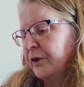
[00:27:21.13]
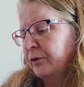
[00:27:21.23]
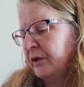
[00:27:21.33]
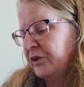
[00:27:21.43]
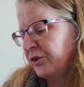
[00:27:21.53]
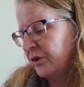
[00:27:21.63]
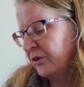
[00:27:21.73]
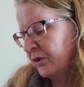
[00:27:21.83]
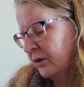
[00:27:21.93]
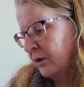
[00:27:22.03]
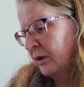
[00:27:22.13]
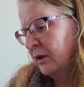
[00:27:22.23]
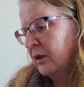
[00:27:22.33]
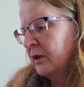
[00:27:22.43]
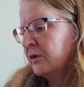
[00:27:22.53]
creatures.
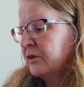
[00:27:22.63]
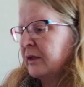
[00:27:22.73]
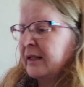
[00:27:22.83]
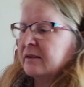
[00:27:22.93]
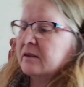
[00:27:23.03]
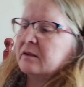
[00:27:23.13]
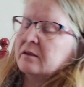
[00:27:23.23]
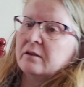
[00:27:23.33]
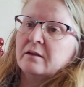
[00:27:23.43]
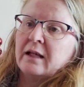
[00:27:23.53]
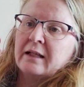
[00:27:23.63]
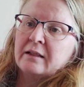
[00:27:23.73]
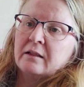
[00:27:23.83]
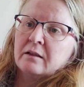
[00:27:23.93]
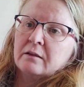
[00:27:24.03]
So that's that
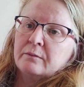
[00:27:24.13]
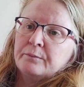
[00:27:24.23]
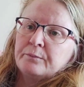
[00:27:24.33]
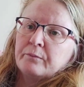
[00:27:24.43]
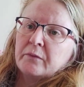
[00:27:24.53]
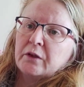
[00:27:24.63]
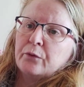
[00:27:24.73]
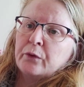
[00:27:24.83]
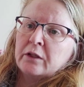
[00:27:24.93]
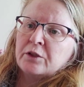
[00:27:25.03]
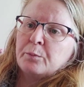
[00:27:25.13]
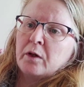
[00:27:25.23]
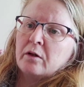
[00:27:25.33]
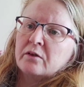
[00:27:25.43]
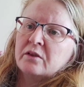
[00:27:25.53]
little felt
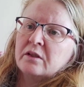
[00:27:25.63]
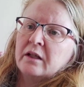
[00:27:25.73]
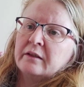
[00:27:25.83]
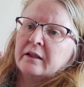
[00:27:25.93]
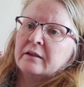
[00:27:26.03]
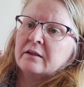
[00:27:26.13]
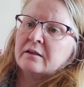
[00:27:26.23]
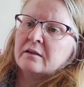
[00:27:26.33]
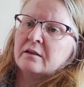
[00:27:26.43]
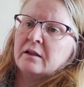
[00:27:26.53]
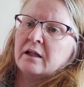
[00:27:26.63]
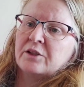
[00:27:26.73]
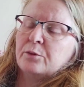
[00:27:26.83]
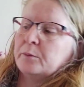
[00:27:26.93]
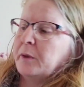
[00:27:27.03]
box, and then there's the
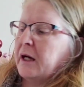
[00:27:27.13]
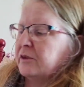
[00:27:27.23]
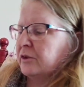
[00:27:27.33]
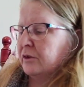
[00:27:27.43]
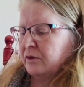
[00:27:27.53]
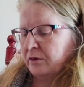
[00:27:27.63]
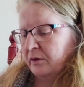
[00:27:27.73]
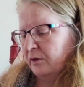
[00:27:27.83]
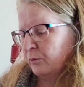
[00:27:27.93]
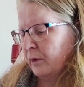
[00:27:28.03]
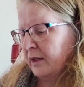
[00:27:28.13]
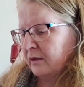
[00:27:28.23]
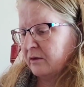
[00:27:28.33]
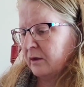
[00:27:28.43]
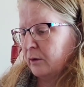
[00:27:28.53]
actual patterns as
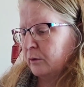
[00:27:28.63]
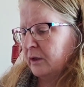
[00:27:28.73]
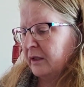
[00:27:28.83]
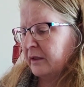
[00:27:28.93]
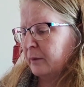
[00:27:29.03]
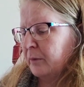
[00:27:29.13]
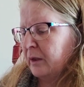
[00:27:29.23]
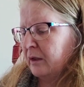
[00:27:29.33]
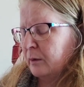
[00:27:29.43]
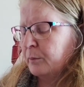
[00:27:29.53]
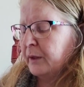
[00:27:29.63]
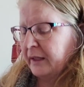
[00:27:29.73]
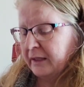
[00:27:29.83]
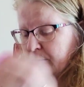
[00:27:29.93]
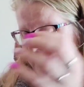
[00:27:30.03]
well. So it can be
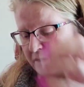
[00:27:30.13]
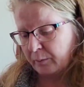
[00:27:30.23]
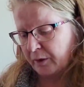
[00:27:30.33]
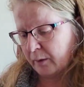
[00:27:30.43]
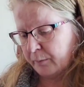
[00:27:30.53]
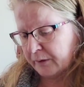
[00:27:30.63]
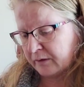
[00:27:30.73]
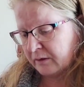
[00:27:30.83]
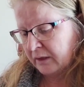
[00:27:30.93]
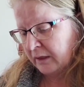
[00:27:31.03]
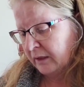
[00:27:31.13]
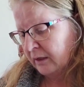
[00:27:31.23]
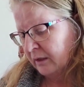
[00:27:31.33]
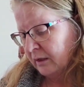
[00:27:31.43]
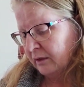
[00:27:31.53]
completely multi-purpose.
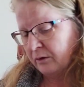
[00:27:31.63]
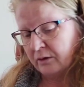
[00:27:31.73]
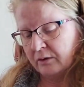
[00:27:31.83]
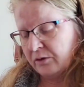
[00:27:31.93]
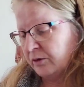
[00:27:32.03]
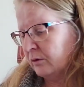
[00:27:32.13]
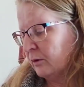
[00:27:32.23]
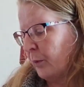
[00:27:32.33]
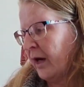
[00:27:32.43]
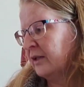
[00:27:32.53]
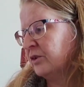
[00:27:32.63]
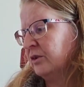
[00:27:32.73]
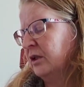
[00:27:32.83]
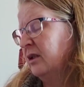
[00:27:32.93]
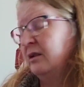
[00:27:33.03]
You can do the
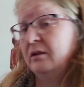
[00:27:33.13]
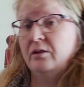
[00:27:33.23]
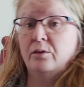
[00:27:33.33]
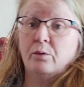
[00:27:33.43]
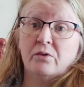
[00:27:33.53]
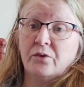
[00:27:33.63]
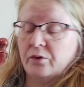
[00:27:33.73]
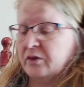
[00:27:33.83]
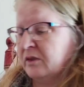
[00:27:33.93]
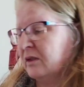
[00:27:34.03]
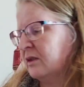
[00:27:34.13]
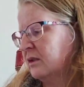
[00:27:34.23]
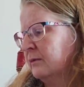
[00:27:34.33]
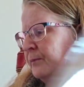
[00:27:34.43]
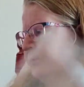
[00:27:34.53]
pattern, you can do all sorts. There's